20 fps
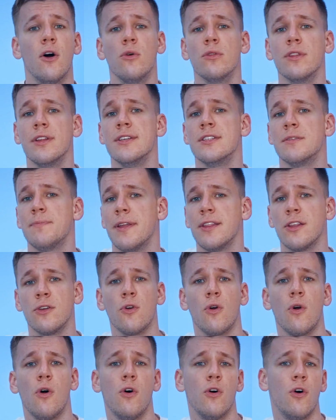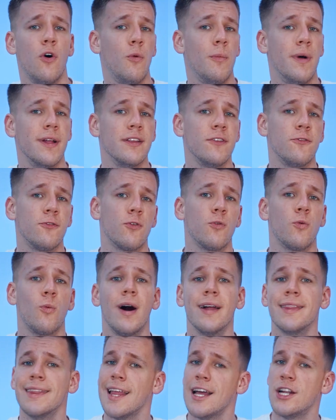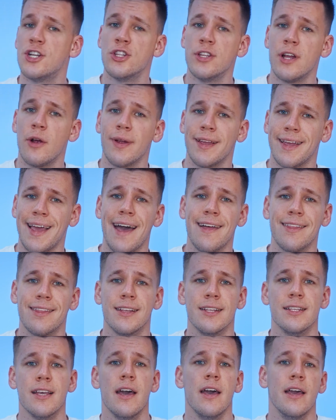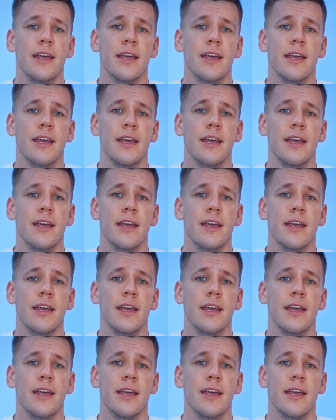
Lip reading: only spending your whole money for one legendary cat lead,